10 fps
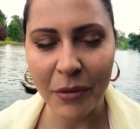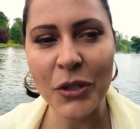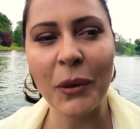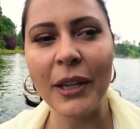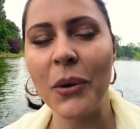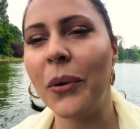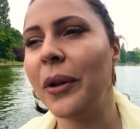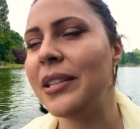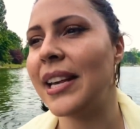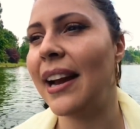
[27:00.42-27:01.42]
what's really cool
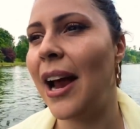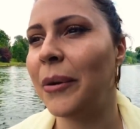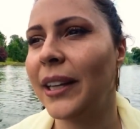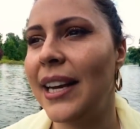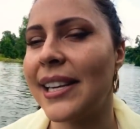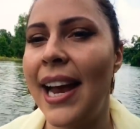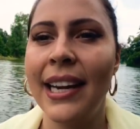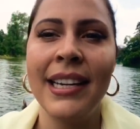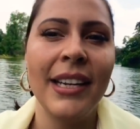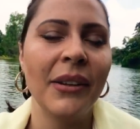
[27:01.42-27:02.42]
is that I realized I
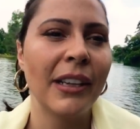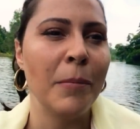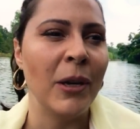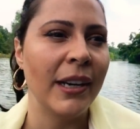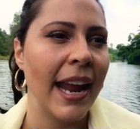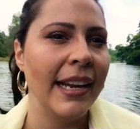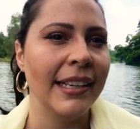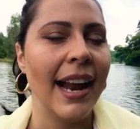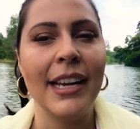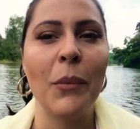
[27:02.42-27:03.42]
can heal and communicate
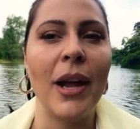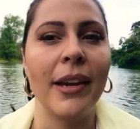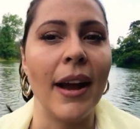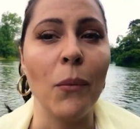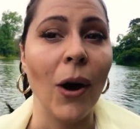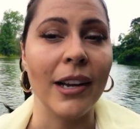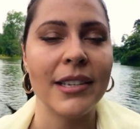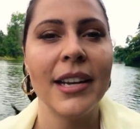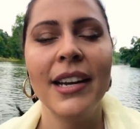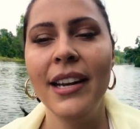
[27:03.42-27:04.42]
in any way that I
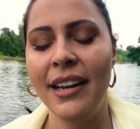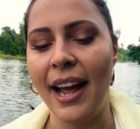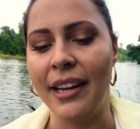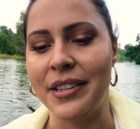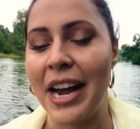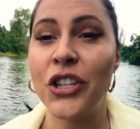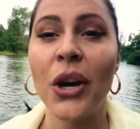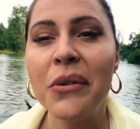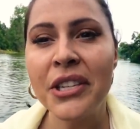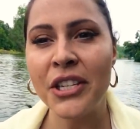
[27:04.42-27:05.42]
want. And I
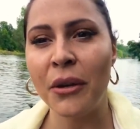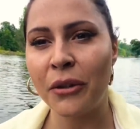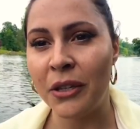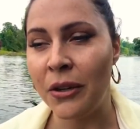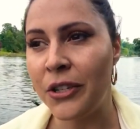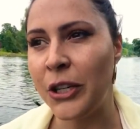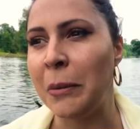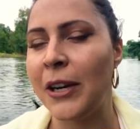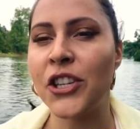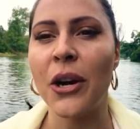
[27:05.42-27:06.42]
chose to do it through YouTube,
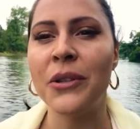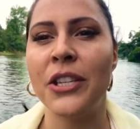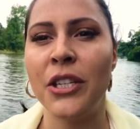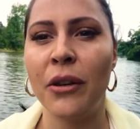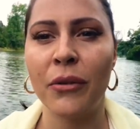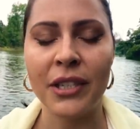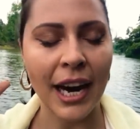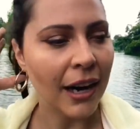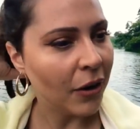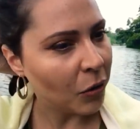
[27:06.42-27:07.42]
I chose to do it through
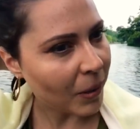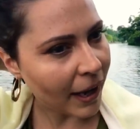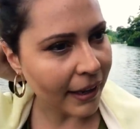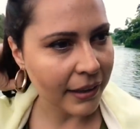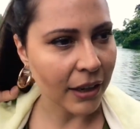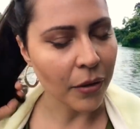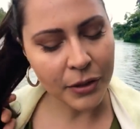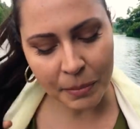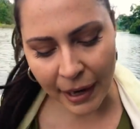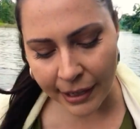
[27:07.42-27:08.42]
tarot, but you know,
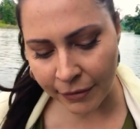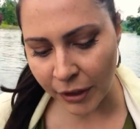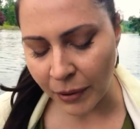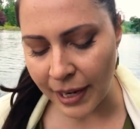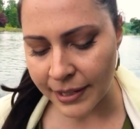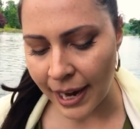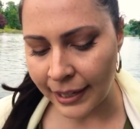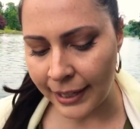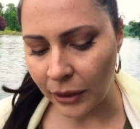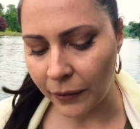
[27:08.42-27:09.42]
there's many different ways I
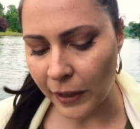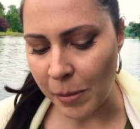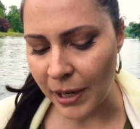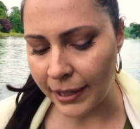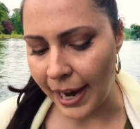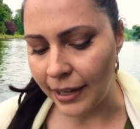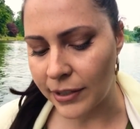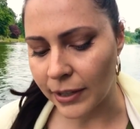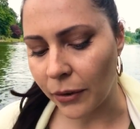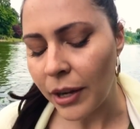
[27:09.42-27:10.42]
could heal and communicate.
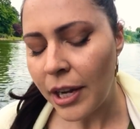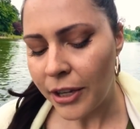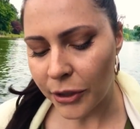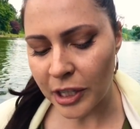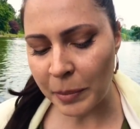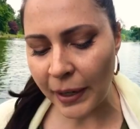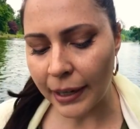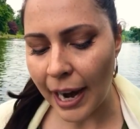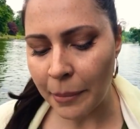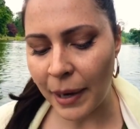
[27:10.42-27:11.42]
So your spirit
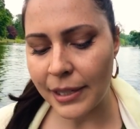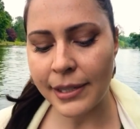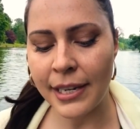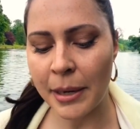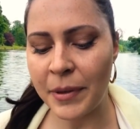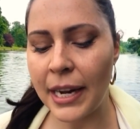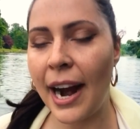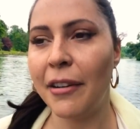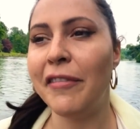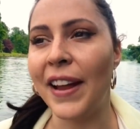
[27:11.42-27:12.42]
guide might say something
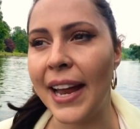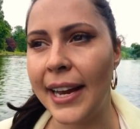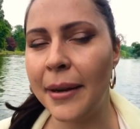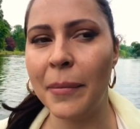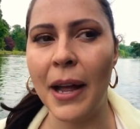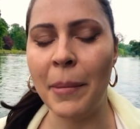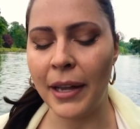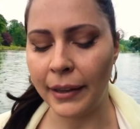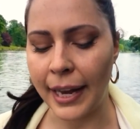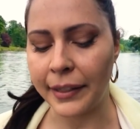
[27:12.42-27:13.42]
kind of vague,
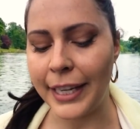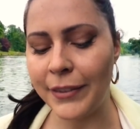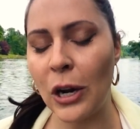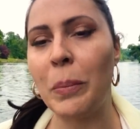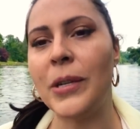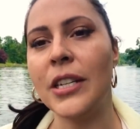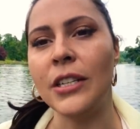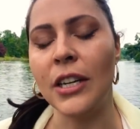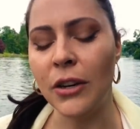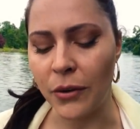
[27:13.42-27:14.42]
but like leave it open to
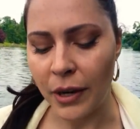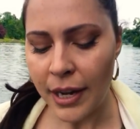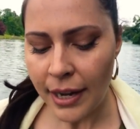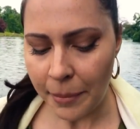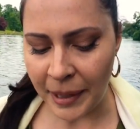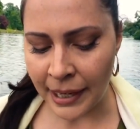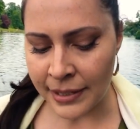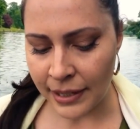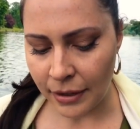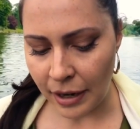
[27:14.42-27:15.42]
you,
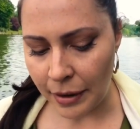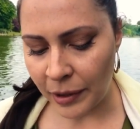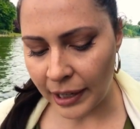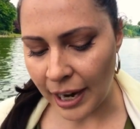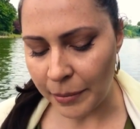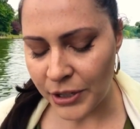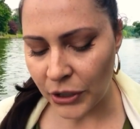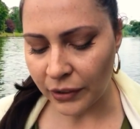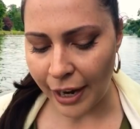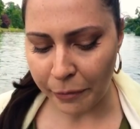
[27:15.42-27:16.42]
because when it comes to
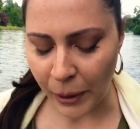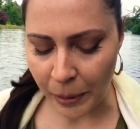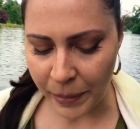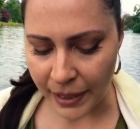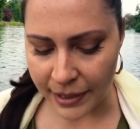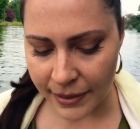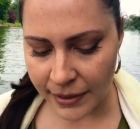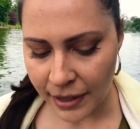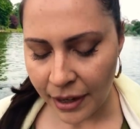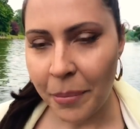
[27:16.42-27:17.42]
your life
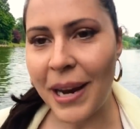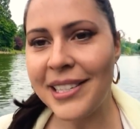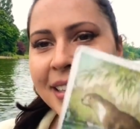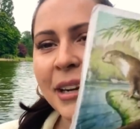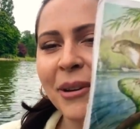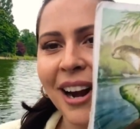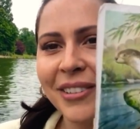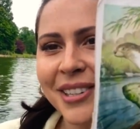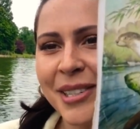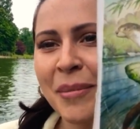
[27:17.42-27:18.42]
purpose, basically
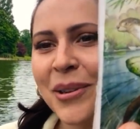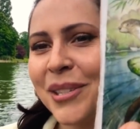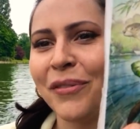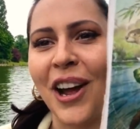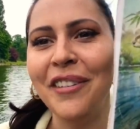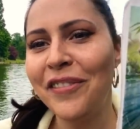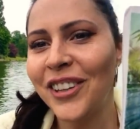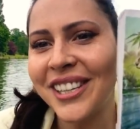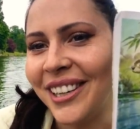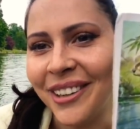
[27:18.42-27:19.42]
whatever is the most fun
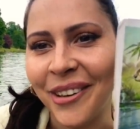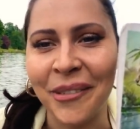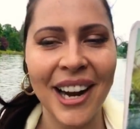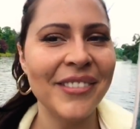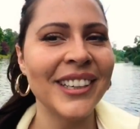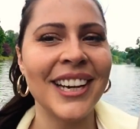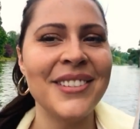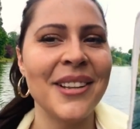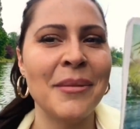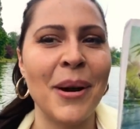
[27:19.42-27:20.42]
for you, whatever
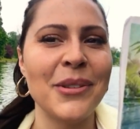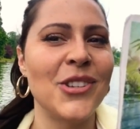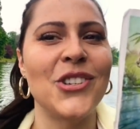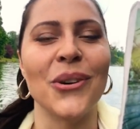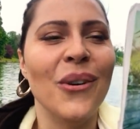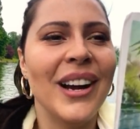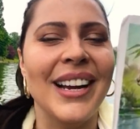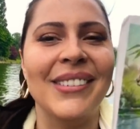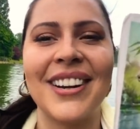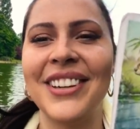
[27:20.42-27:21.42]
gives you the most
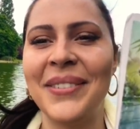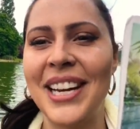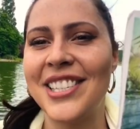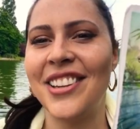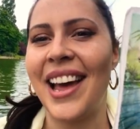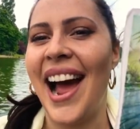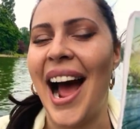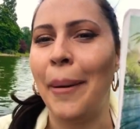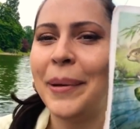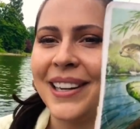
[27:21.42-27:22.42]
joy, whatever makes you the
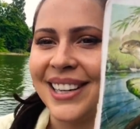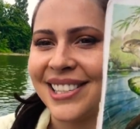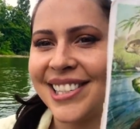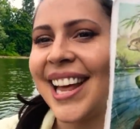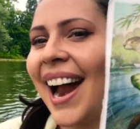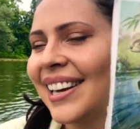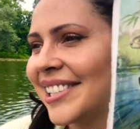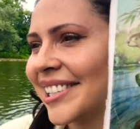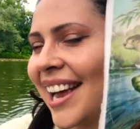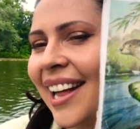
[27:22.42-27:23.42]
happiest, that
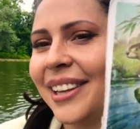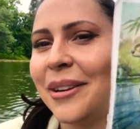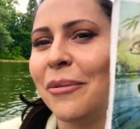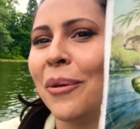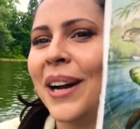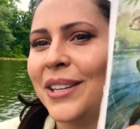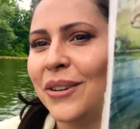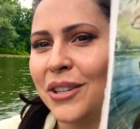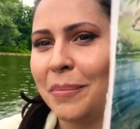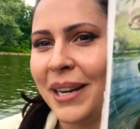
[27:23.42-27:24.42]
is exactly what you
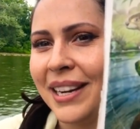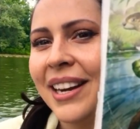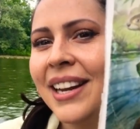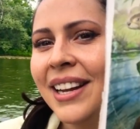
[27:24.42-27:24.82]
should be